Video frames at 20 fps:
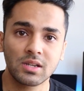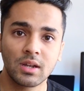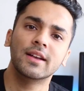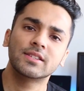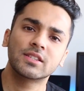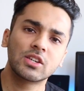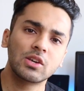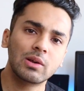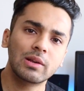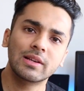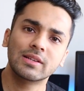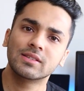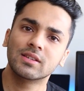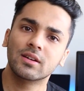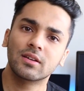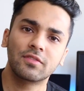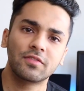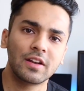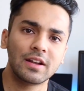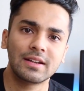SQL is
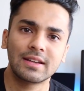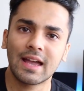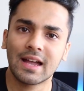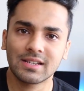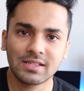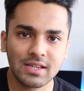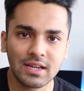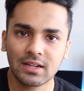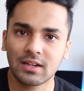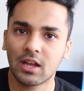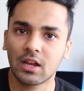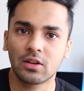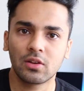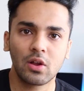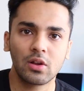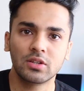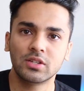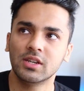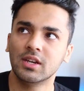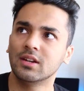a fantastic
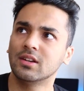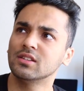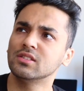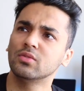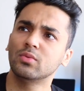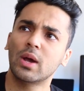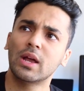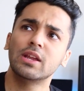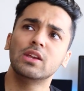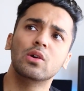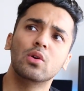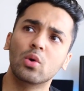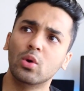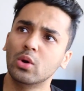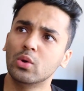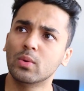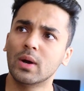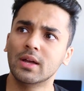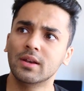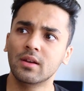technology. It is a very
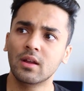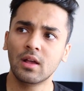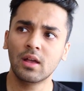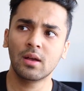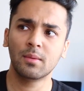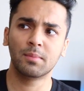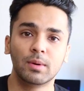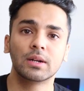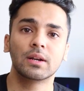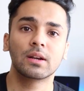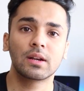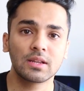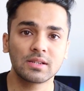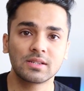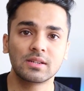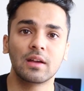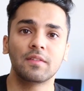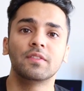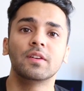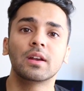old one, but it is
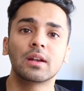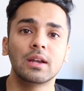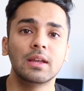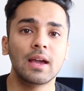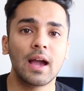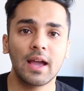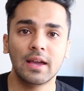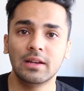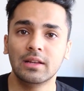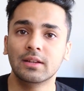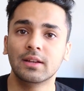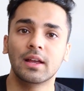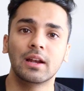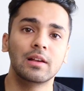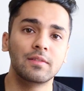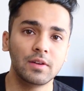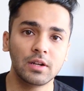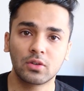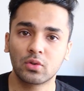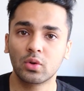definitely highly
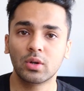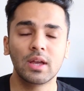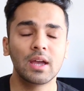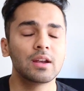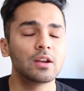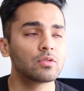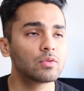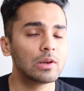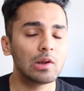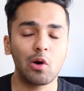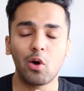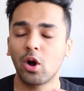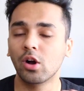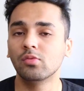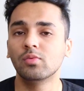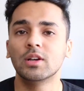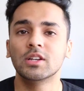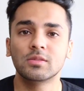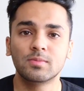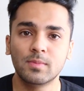relevant today and it will
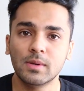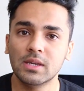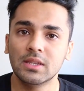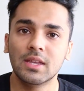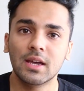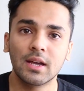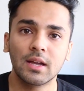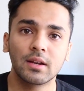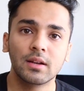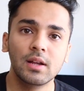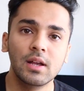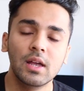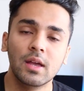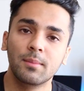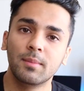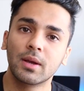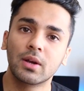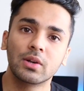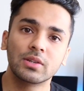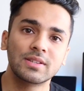always be there
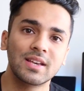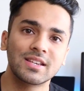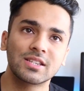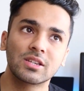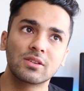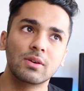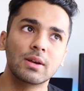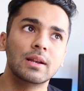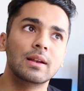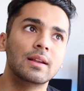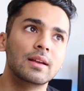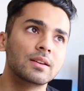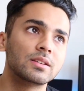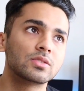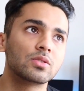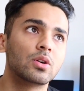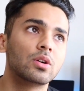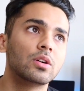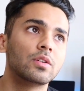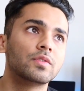because SQL is
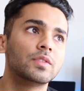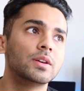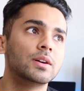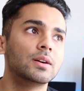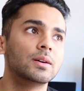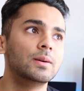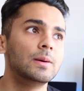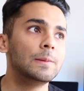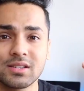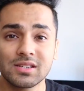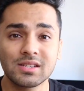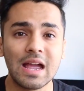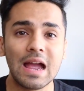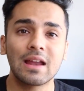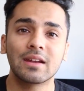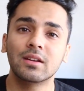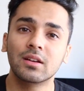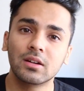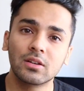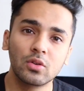sort of the, the
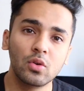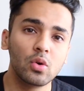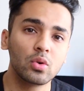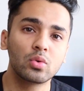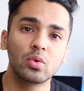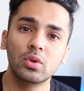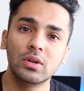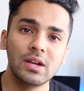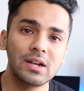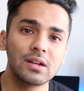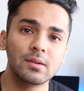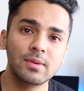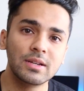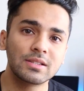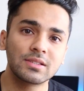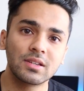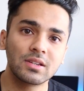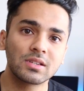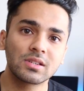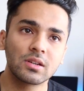standard go to
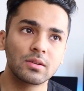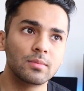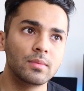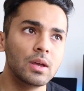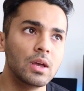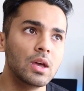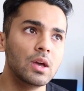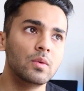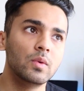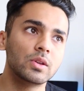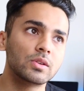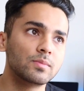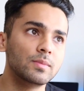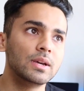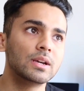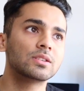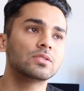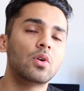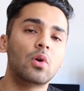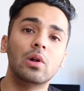database system which
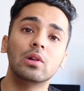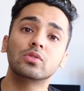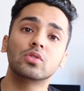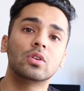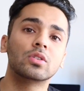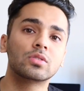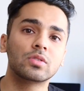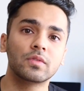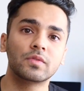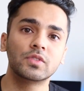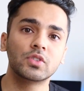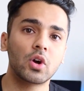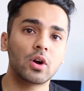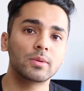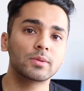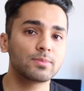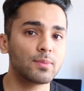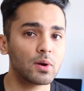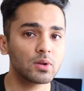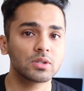makes all sorts of
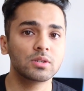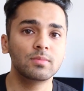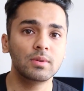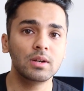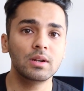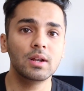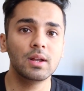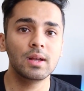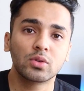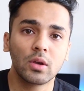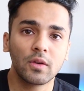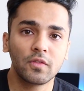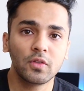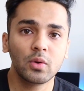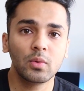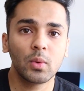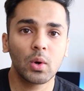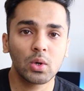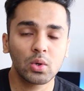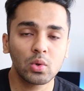jobs possible. So if
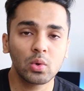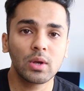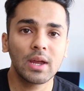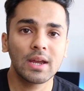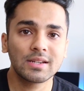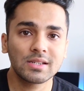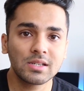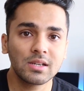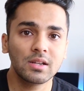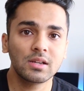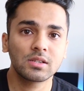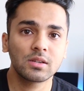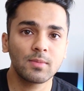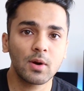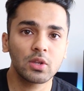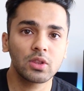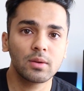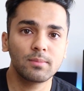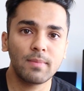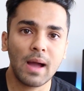you want to get serious
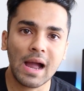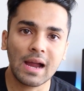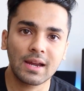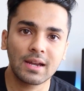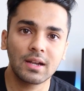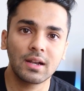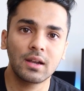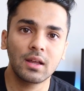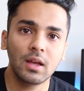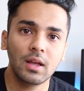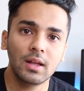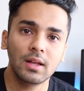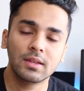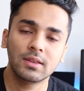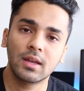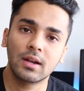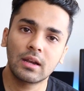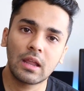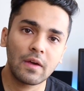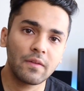about the backend,
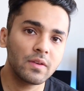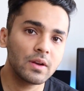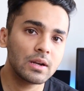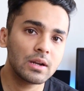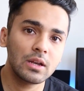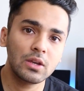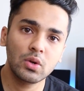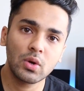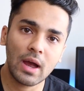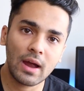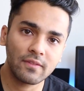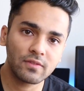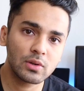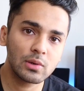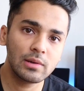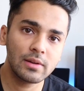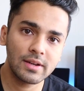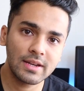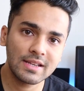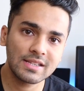then definitely you have to
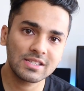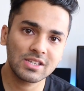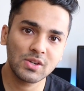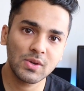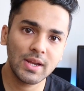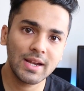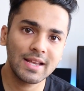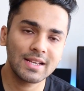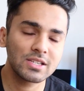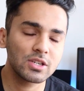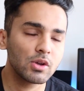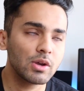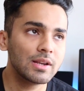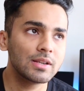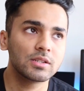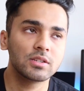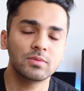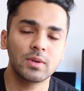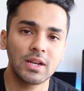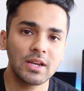learn SQL. SQL
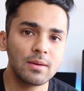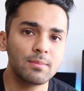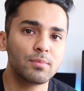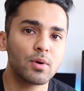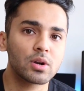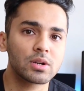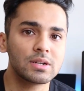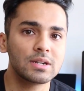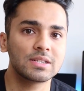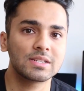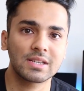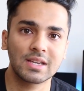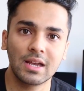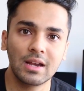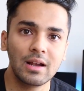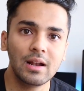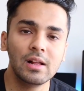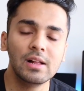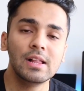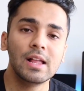is a very important
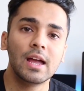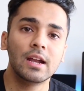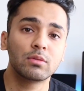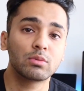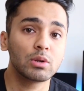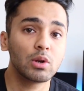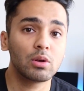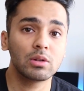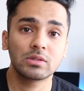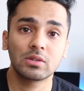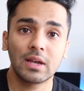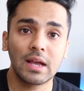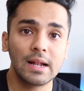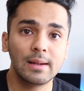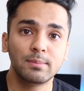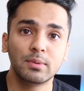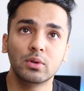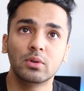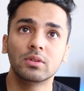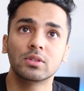skill and it will also
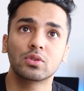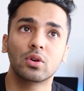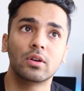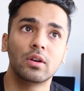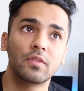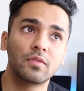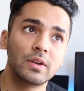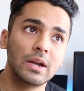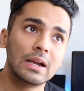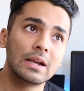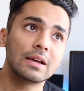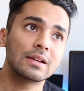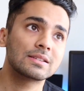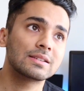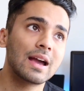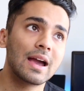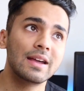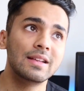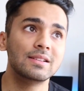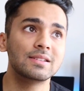help you in sort of data
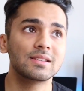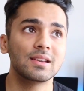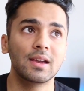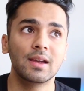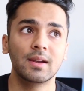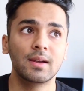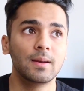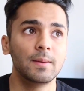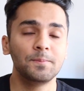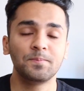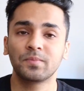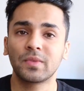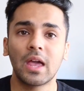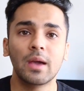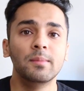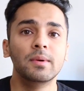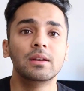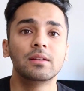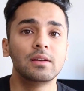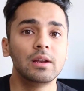science and
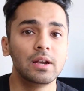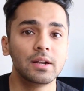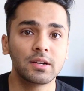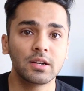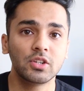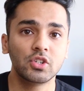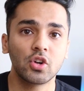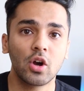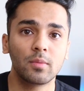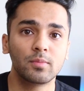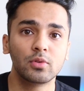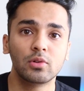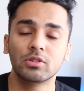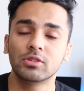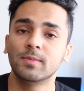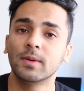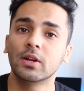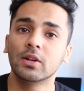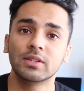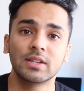ML related job roles
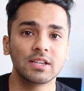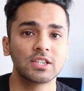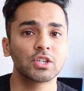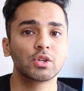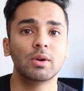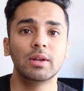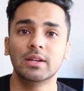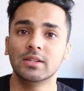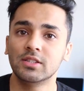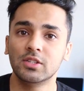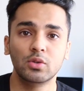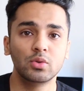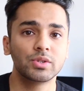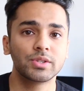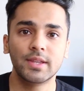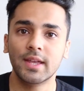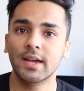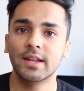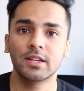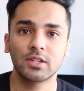because SQL is
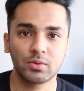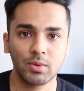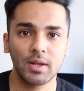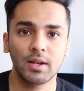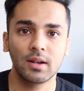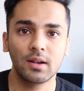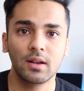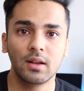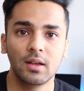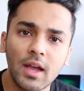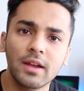used there as well.